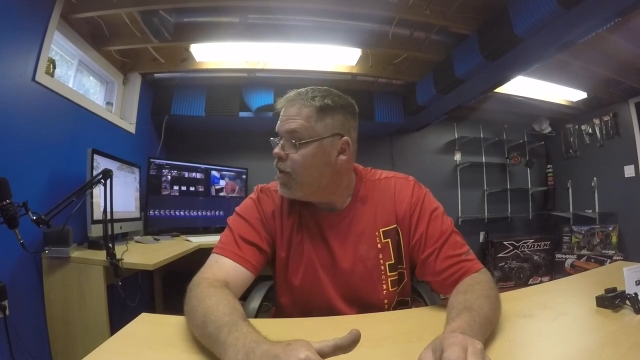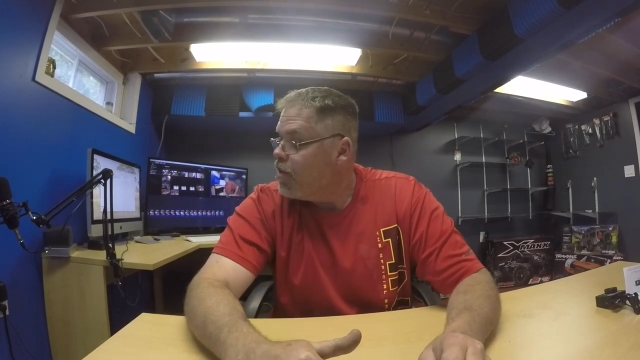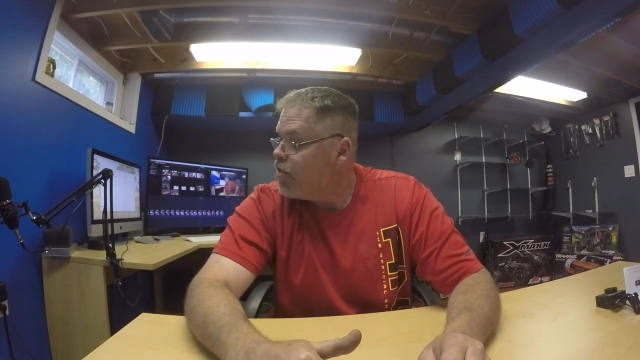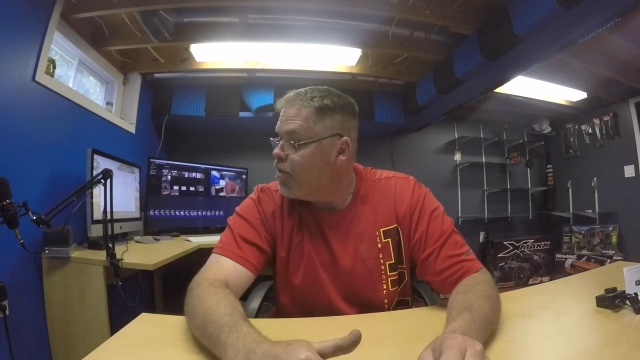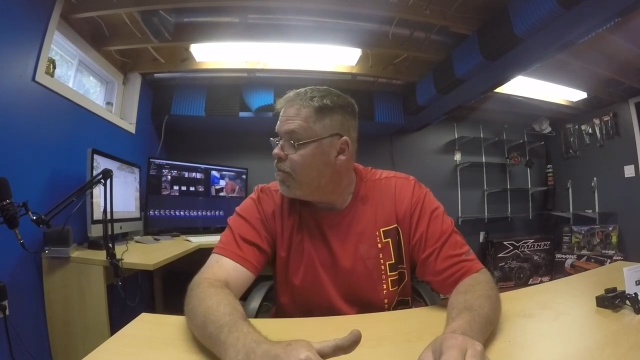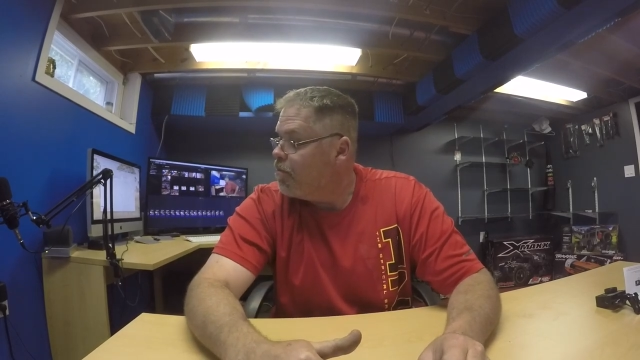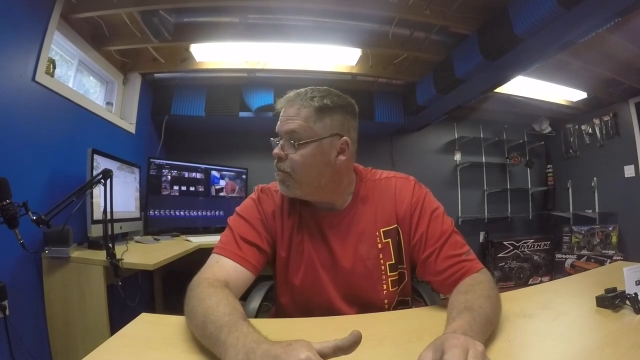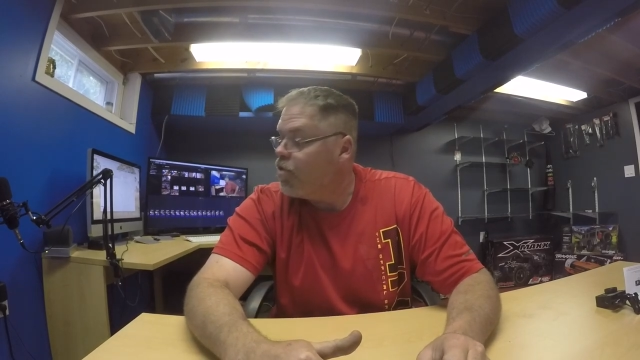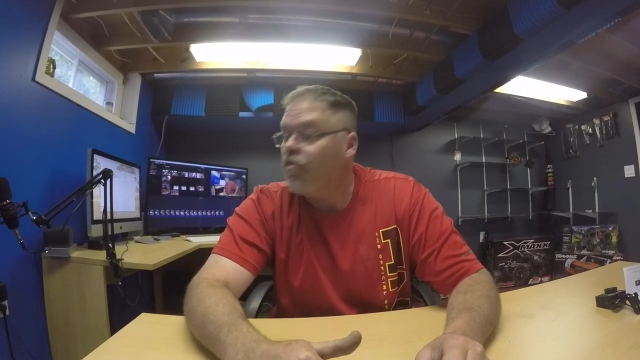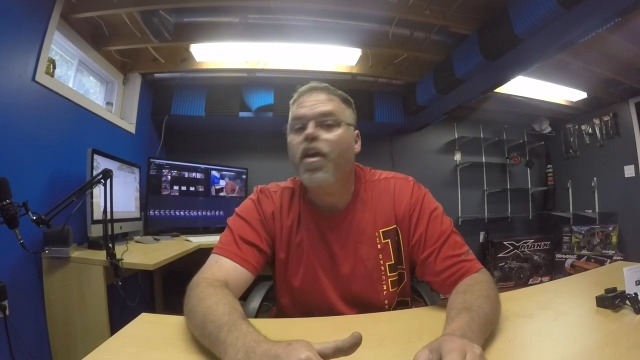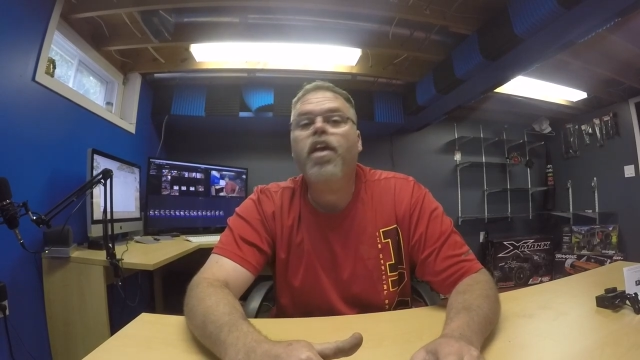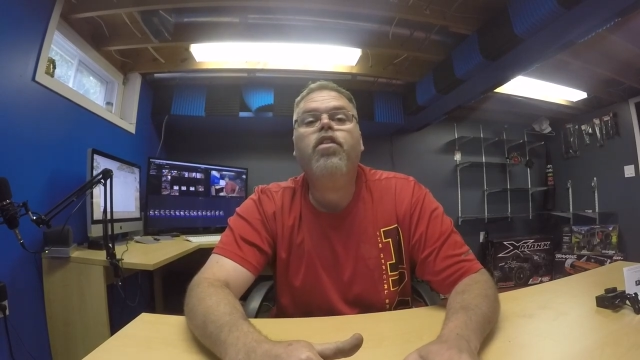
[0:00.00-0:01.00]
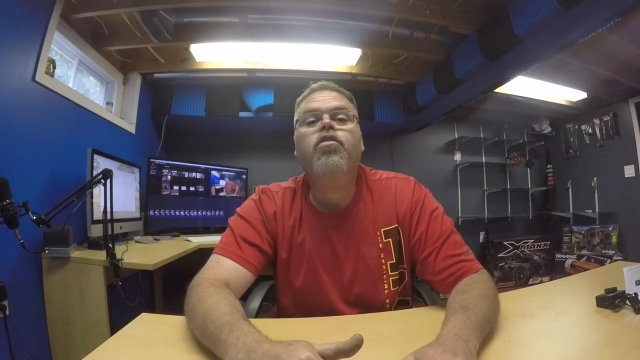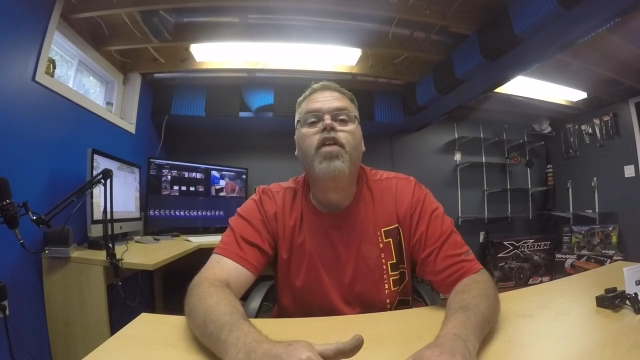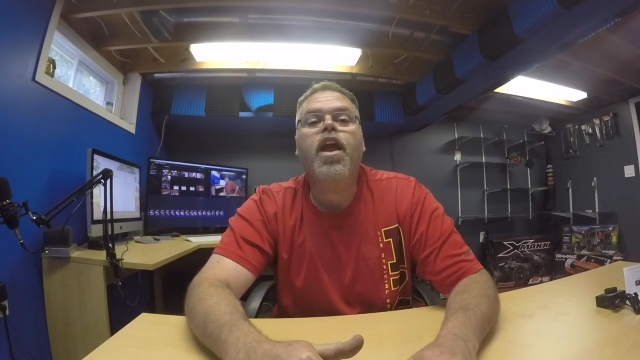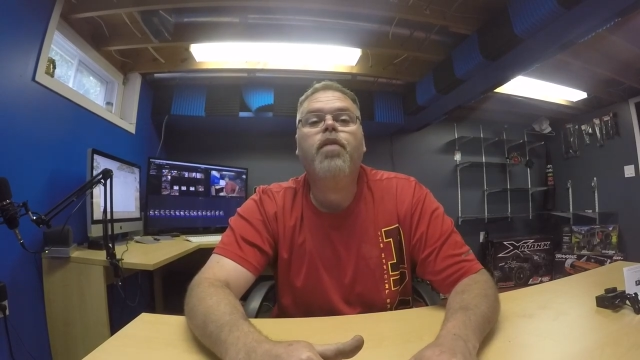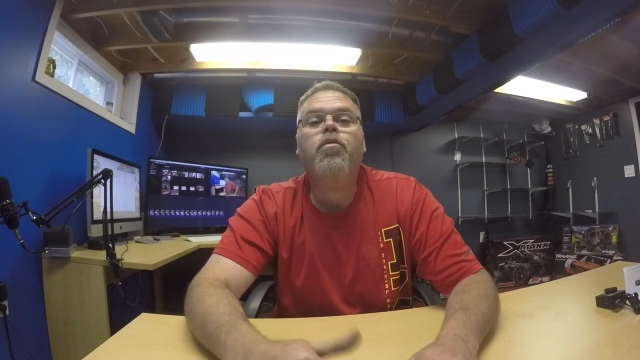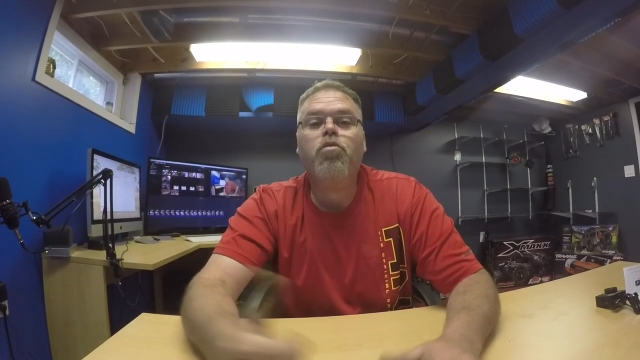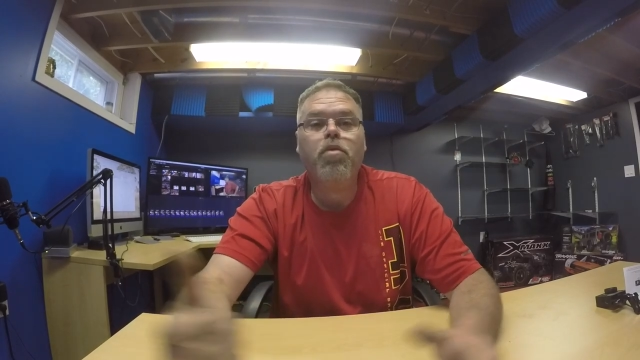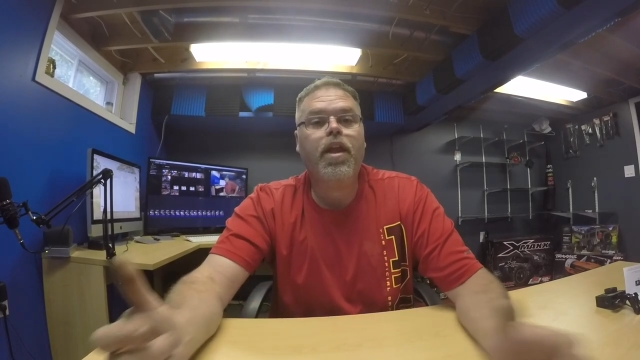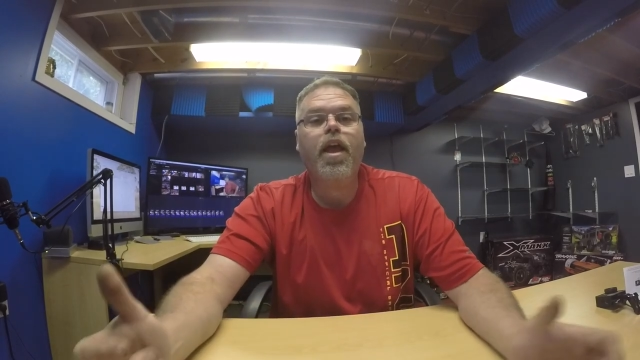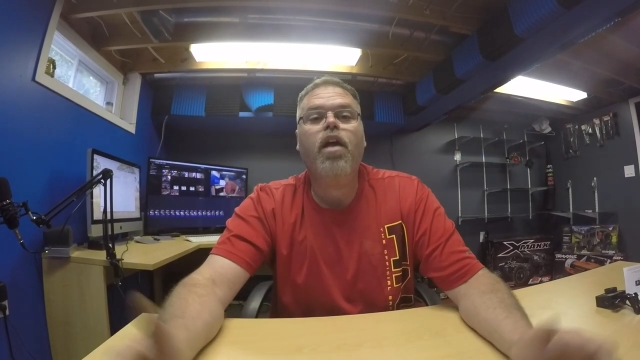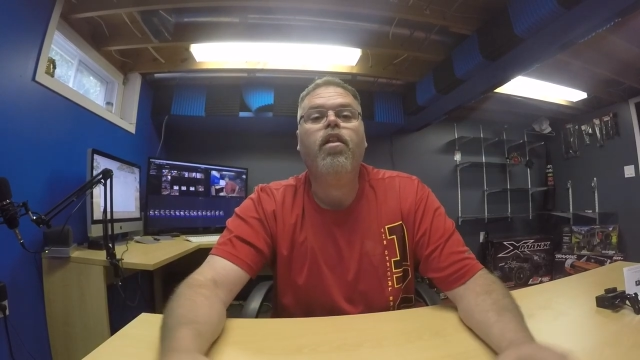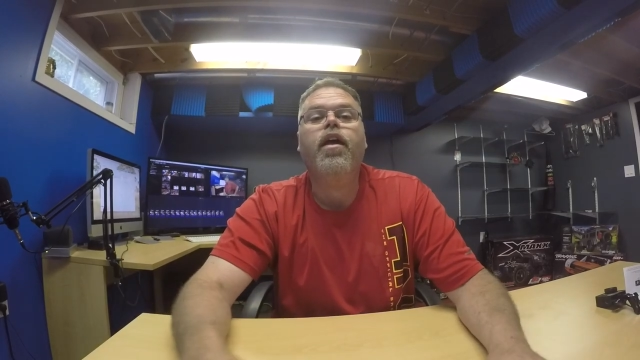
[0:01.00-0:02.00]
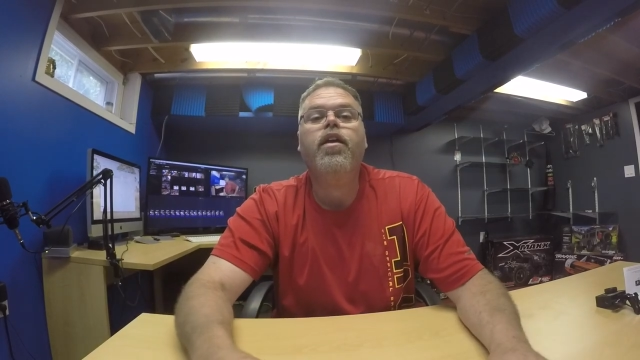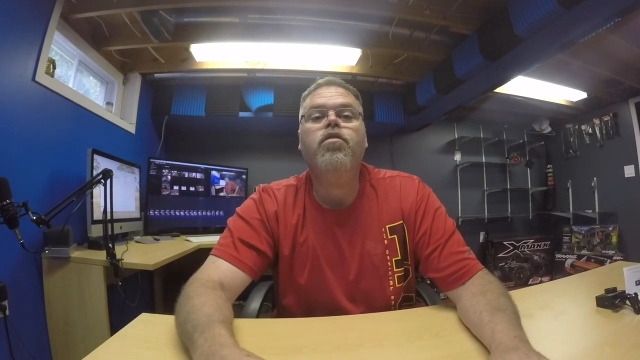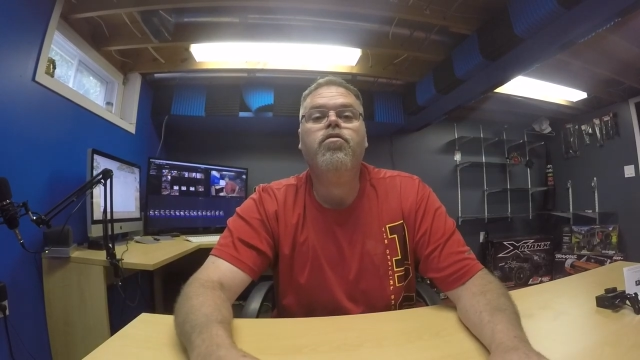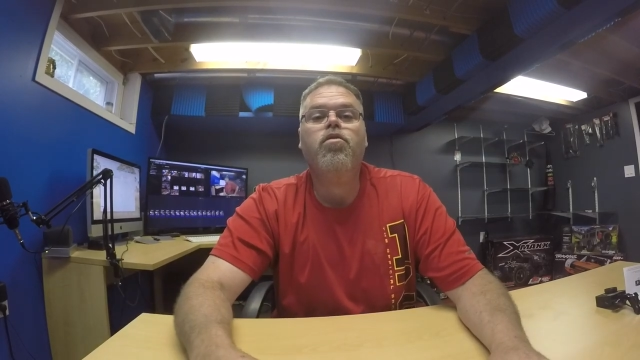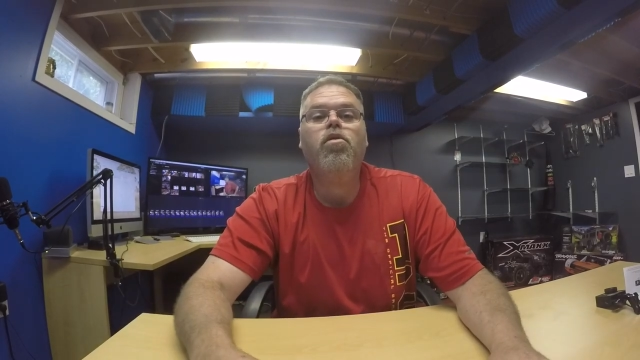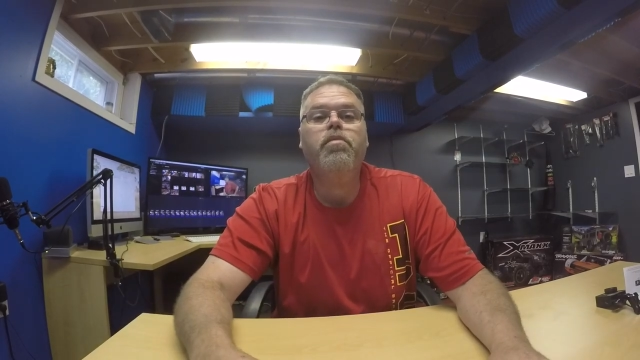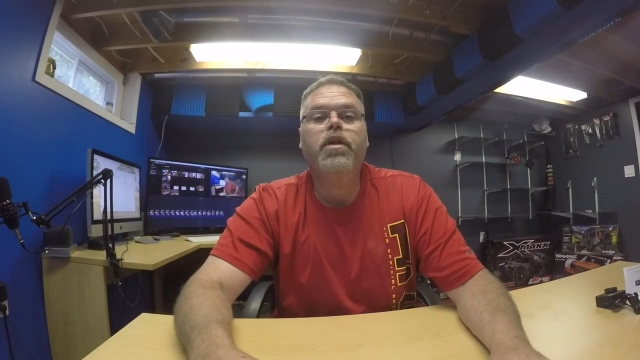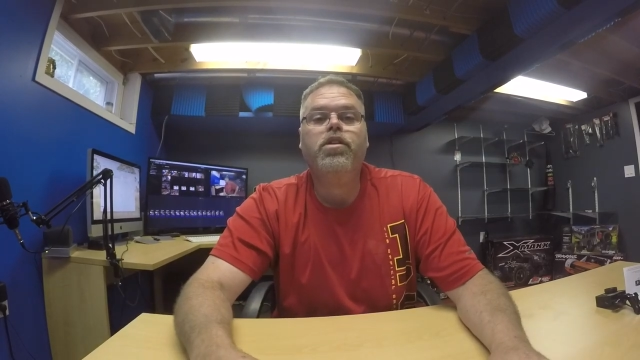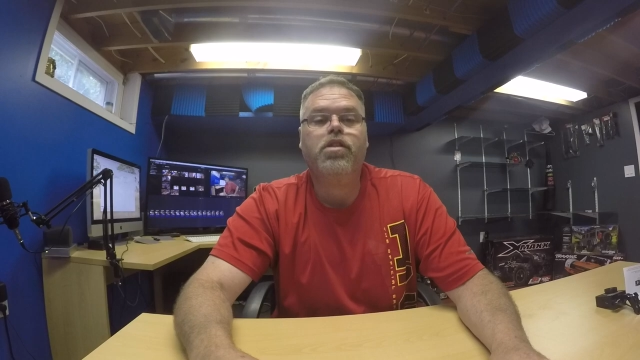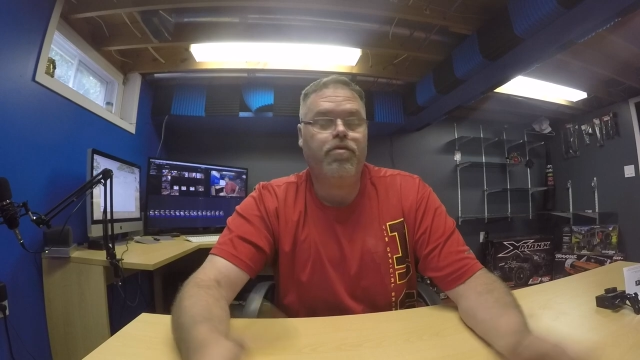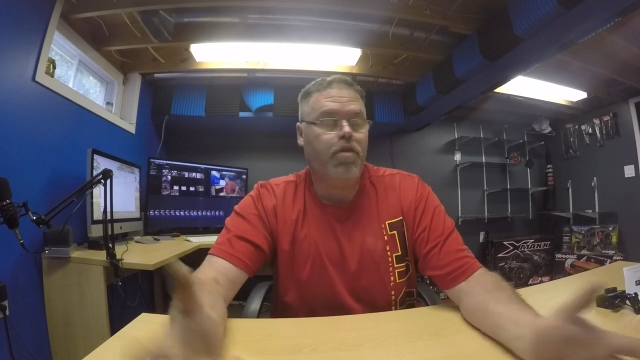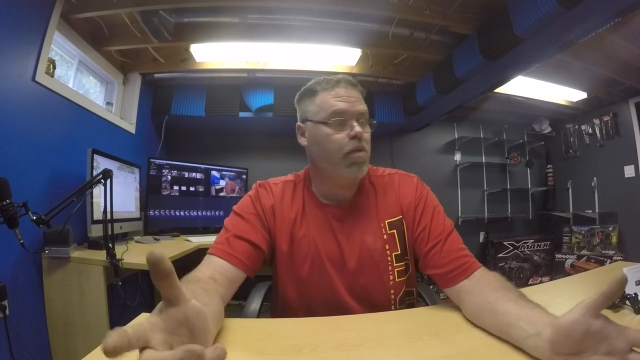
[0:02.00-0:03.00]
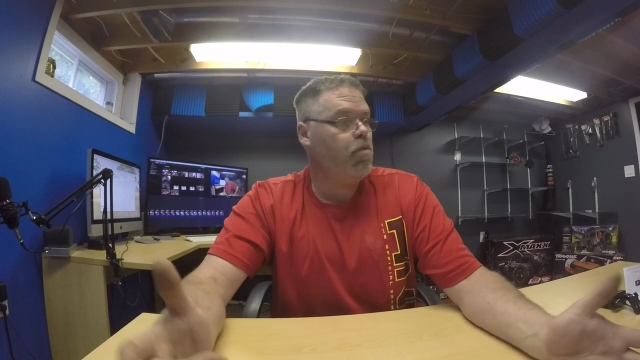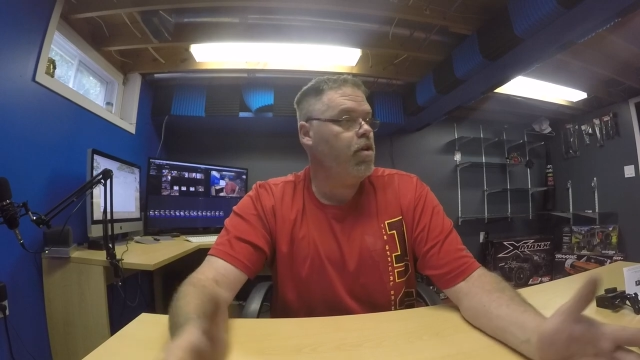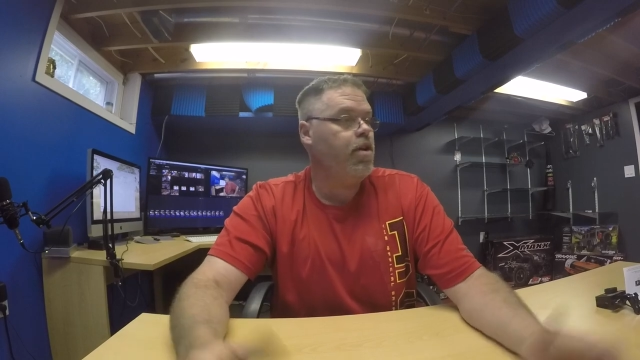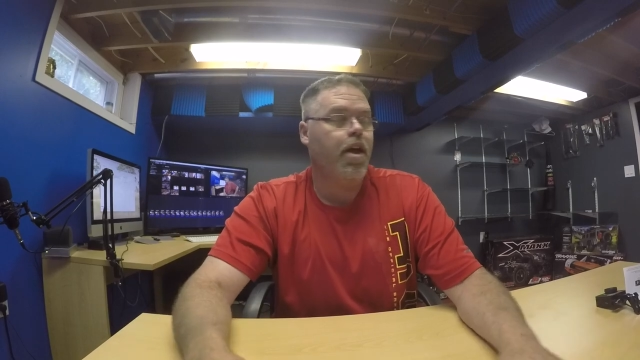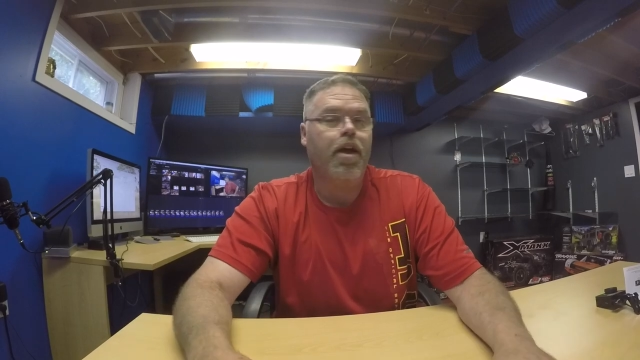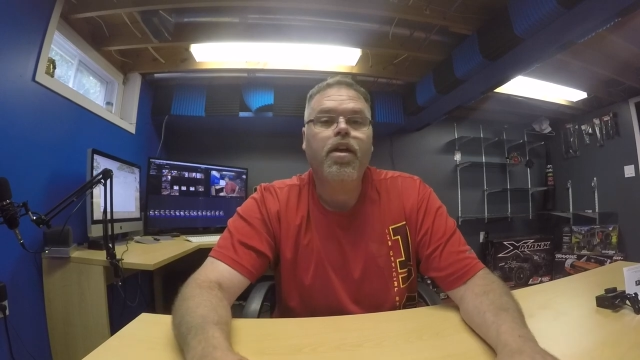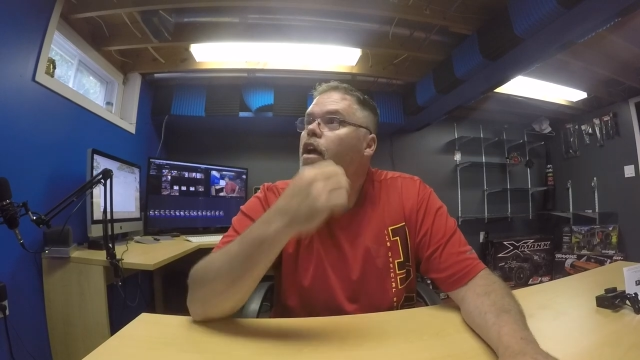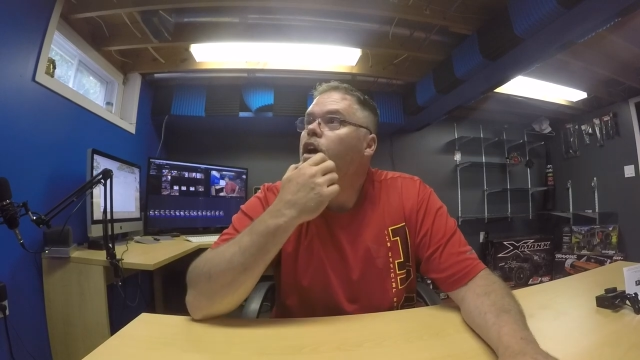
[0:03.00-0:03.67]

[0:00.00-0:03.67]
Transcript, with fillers: some surveillance cameras, what the hell? They use the old BillSiff. Why wouldn't you?